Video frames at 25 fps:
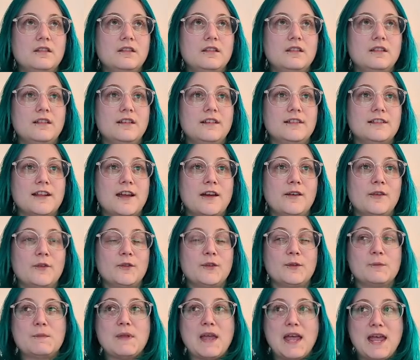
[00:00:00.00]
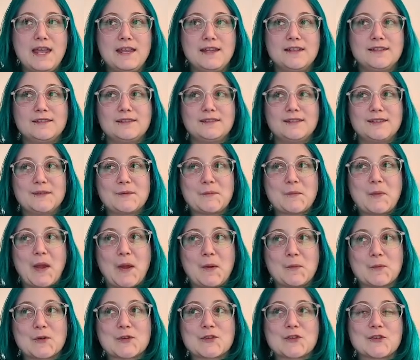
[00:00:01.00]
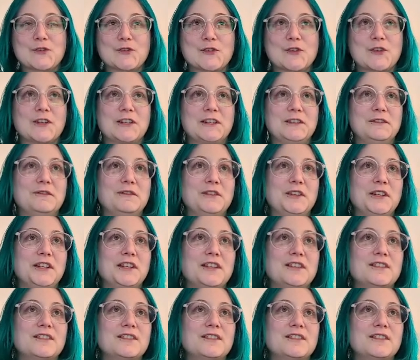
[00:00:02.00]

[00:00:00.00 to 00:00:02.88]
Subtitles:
And now the pet paintbrushes are gonna inflate.